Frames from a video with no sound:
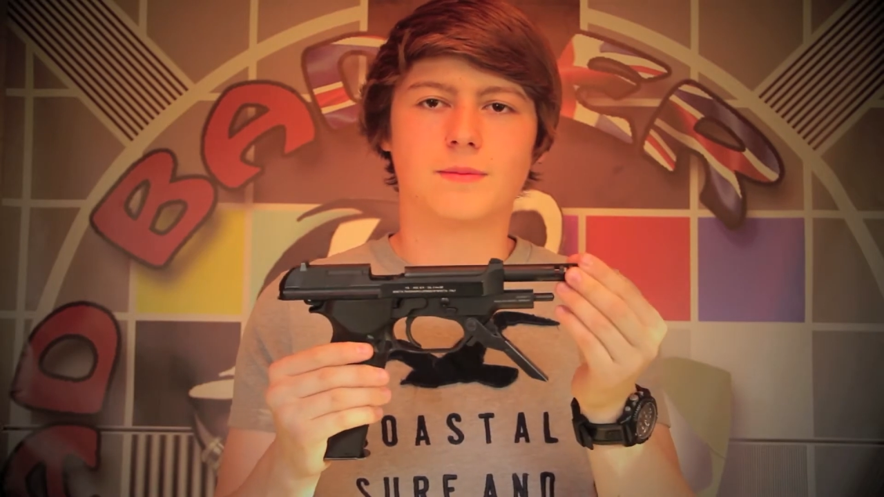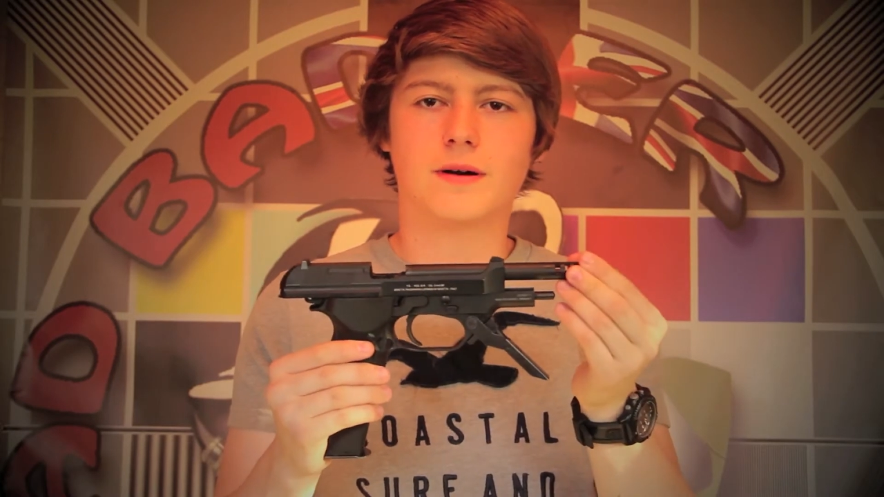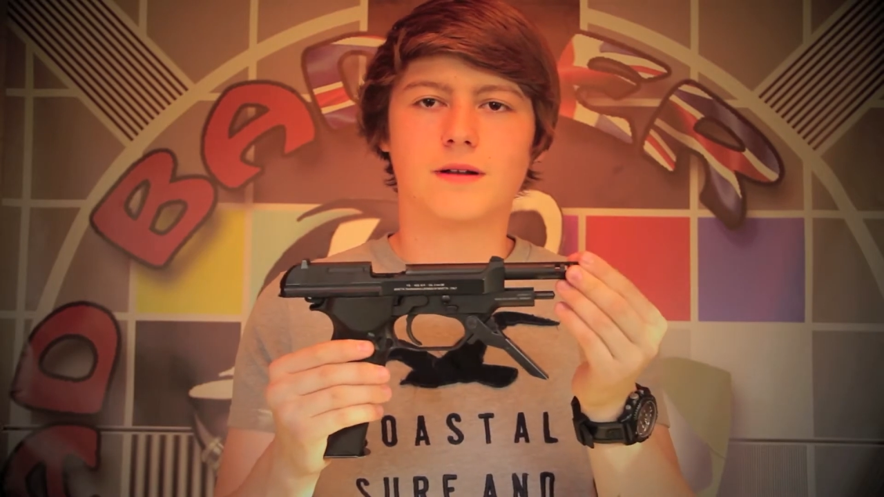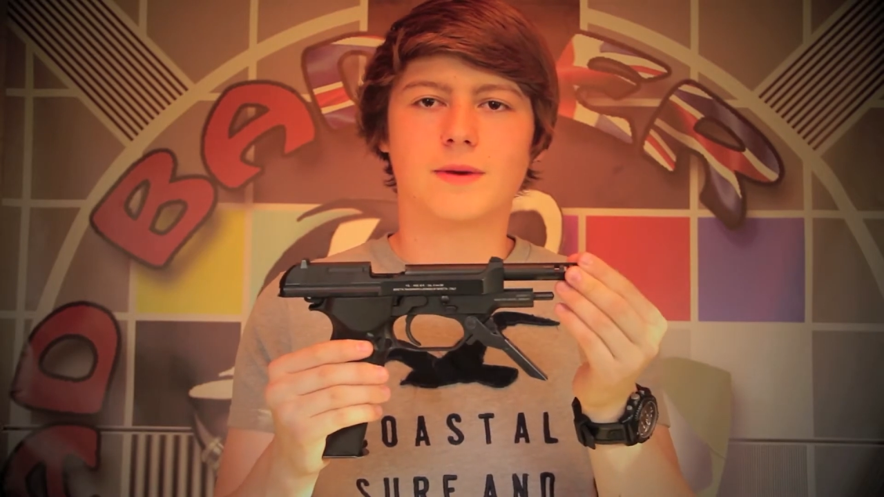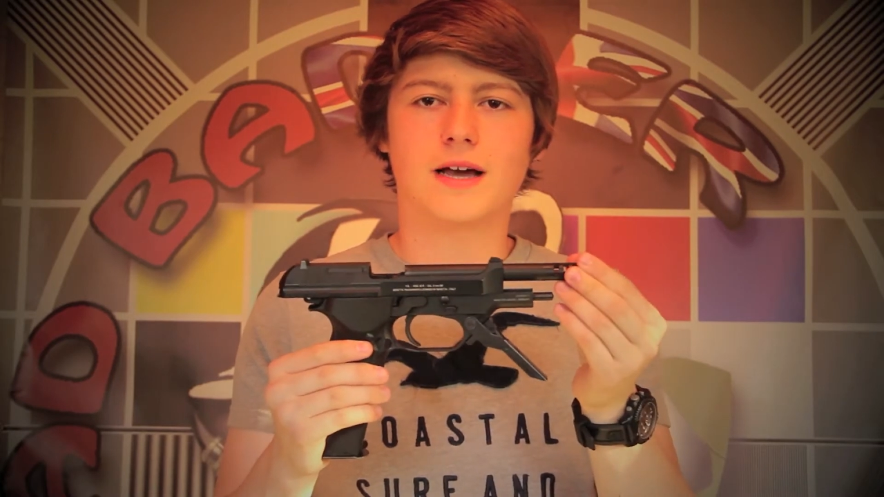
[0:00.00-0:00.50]
a
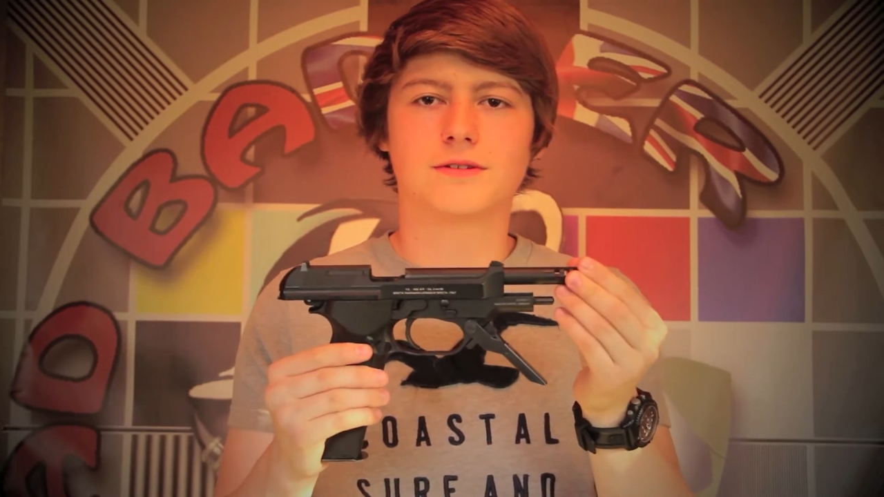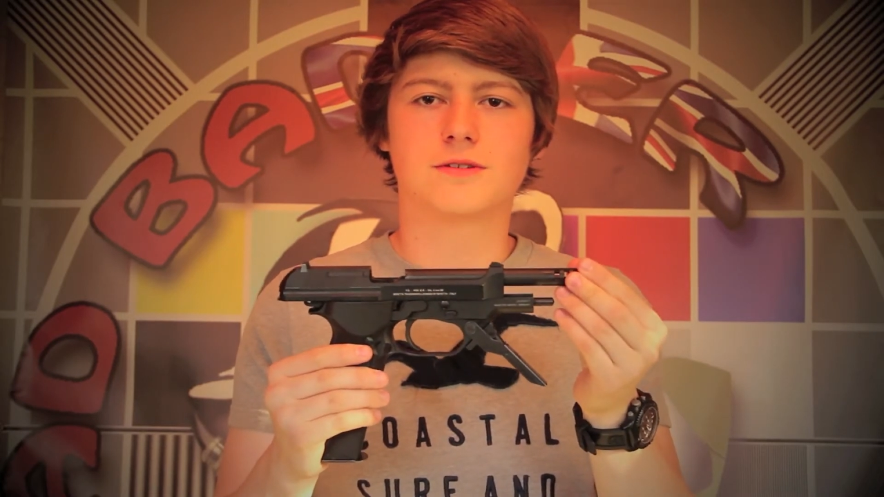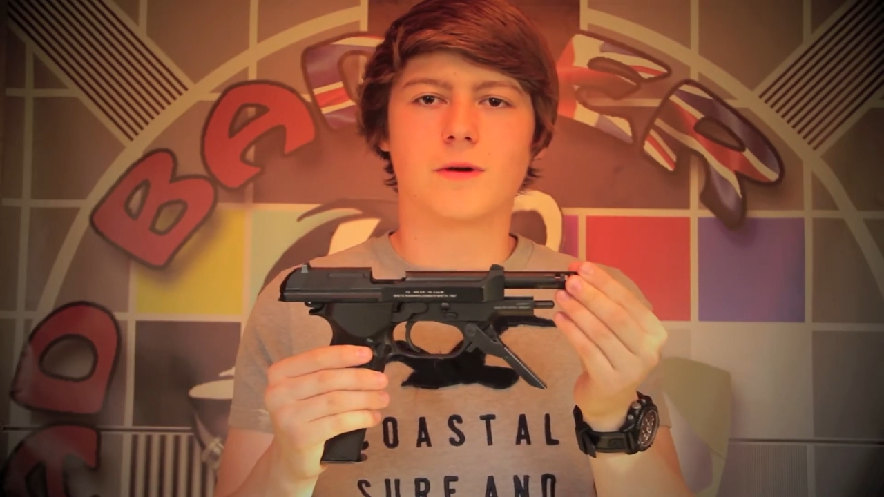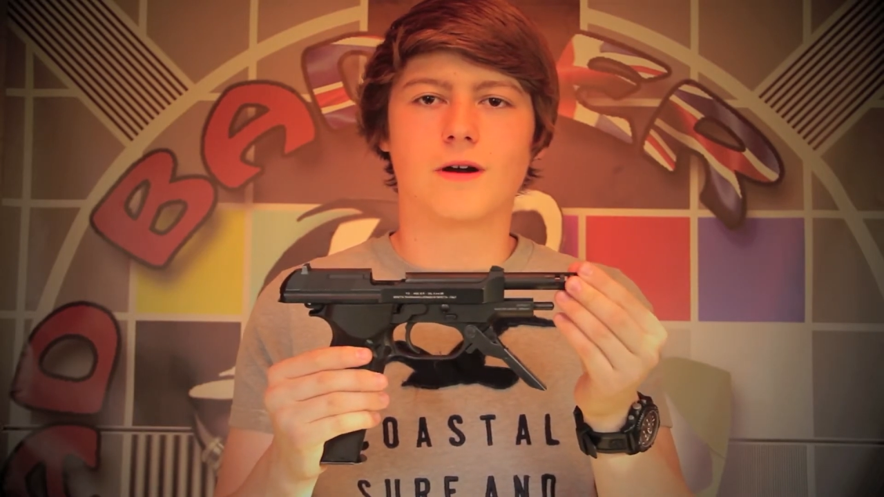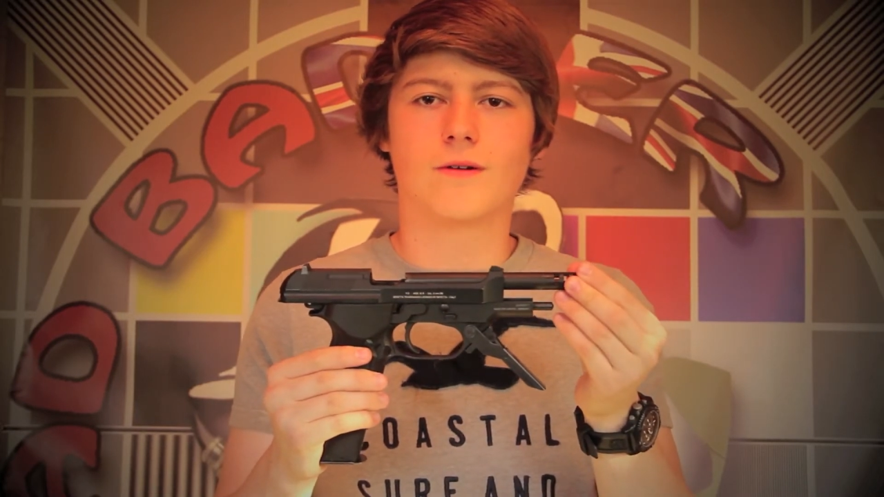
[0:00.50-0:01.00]
polymer
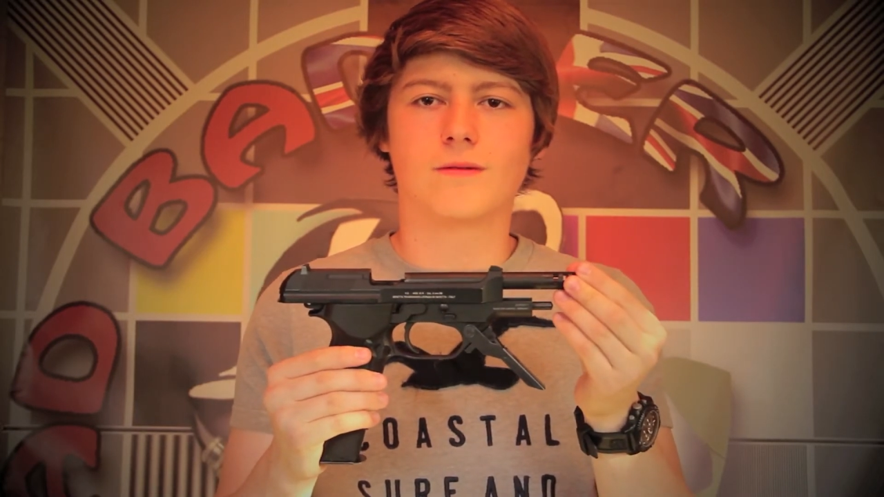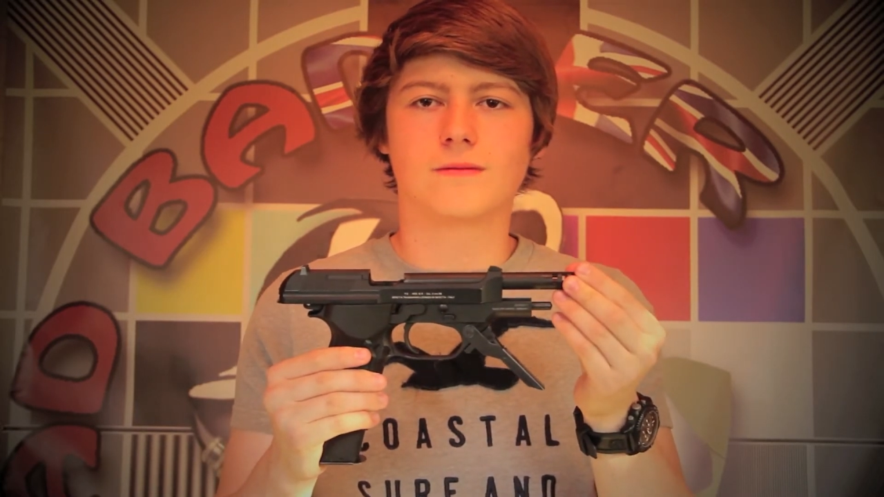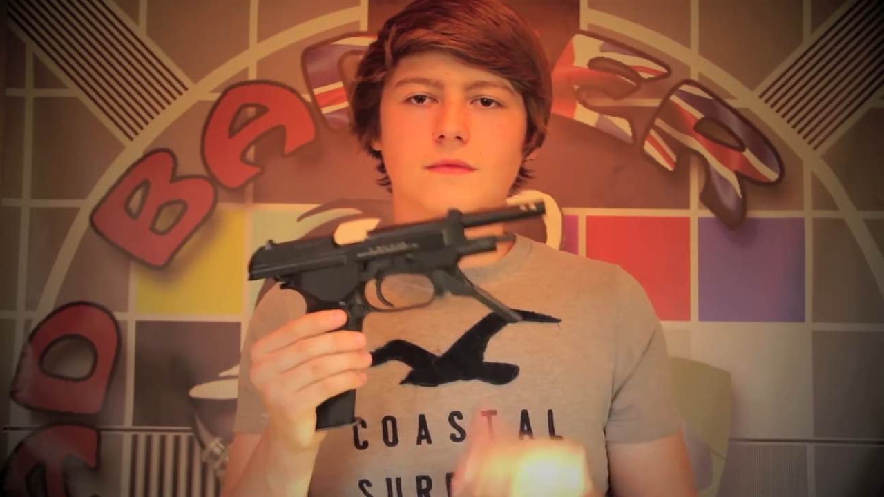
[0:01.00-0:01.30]
outer barrel.